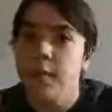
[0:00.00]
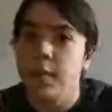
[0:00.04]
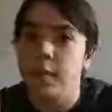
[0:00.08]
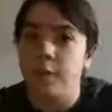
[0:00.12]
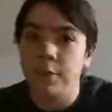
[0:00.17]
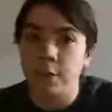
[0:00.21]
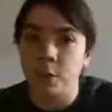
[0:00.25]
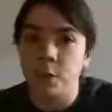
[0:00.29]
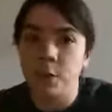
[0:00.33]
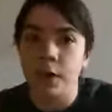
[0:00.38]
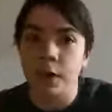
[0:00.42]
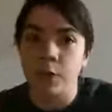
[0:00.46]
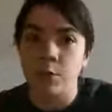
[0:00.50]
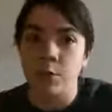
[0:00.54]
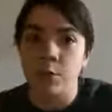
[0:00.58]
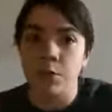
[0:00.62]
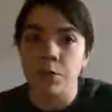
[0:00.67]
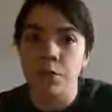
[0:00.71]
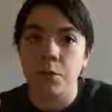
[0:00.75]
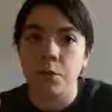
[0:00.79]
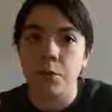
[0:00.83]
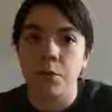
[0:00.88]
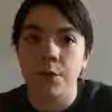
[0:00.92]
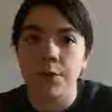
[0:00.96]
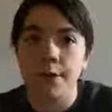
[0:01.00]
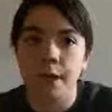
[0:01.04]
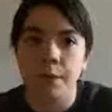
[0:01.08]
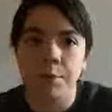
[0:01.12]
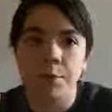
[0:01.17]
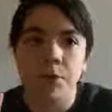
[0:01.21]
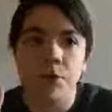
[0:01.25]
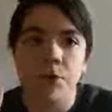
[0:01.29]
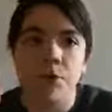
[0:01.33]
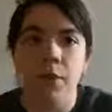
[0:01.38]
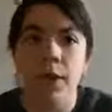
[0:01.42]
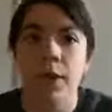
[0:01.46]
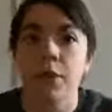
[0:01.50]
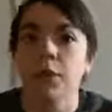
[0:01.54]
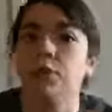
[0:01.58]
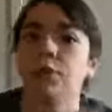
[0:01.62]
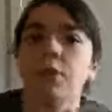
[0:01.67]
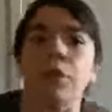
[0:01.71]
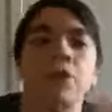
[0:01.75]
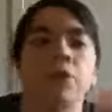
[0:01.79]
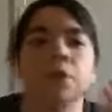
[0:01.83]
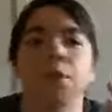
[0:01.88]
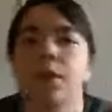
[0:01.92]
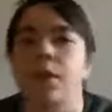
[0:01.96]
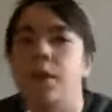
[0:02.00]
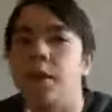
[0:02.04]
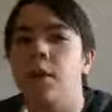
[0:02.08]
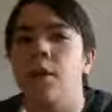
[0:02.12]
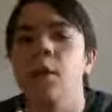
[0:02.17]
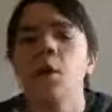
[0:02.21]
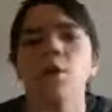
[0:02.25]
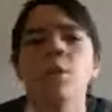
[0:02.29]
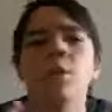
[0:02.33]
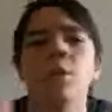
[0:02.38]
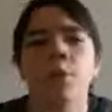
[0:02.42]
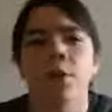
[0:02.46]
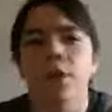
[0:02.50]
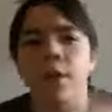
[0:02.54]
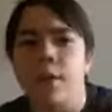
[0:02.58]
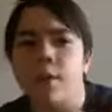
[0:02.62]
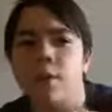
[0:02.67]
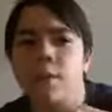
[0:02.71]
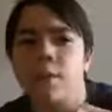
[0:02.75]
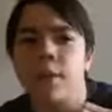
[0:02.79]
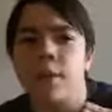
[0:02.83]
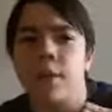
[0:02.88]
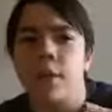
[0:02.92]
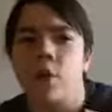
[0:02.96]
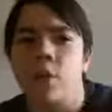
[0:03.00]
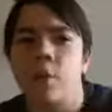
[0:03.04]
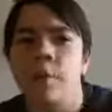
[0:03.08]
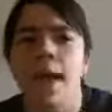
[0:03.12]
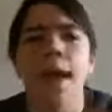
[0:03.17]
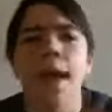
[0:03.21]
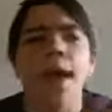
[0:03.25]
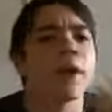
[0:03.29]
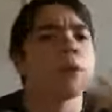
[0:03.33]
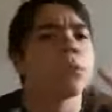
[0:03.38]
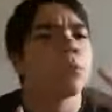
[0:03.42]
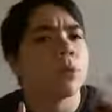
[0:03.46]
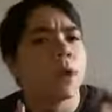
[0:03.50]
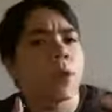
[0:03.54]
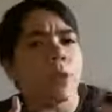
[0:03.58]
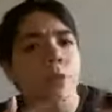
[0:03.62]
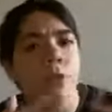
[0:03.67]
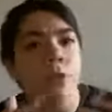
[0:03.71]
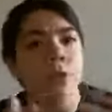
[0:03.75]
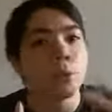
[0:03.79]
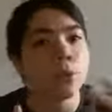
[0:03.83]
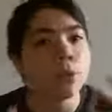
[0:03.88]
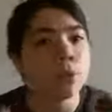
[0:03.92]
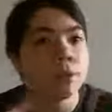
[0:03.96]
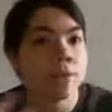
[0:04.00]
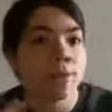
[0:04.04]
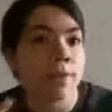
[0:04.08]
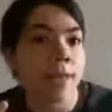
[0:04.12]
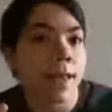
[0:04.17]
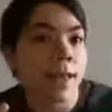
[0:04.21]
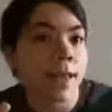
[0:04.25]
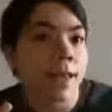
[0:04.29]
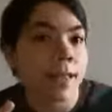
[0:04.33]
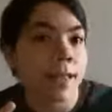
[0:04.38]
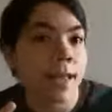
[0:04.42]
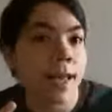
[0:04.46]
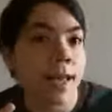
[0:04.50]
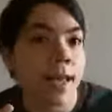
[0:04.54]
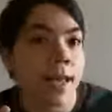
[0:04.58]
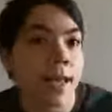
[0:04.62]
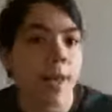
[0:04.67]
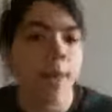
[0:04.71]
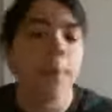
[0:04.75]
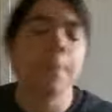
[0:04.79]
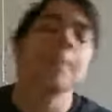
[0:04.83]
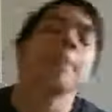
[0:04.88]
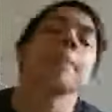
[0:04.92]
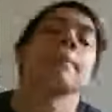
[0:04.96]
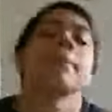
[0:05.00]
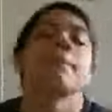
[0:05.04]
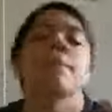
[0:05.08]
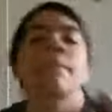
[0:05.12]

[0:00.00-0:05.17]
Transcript: If you guys want some more time to stretch, feel free to bring this video back, run through those a second time.